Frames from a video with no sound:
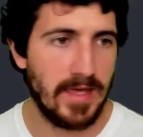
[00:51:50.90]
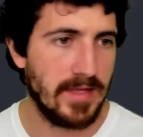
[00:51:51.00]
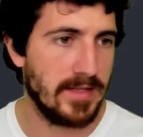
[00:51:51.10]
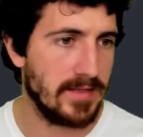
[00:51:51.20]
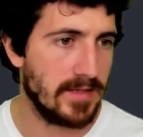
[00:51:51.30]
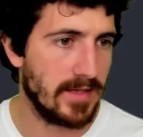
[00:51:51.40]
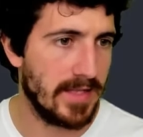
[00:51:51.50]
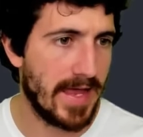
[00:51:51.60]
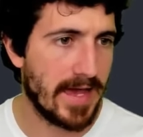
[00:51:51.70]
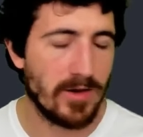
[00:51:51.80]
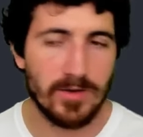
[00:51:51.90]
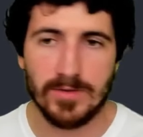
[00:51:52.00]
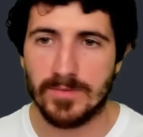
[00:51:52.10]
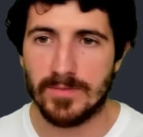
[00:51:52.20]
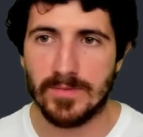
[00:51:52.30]
and
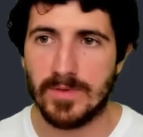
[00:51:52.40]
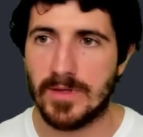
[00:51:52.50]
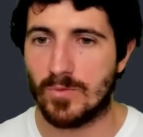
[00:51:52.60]
now uh,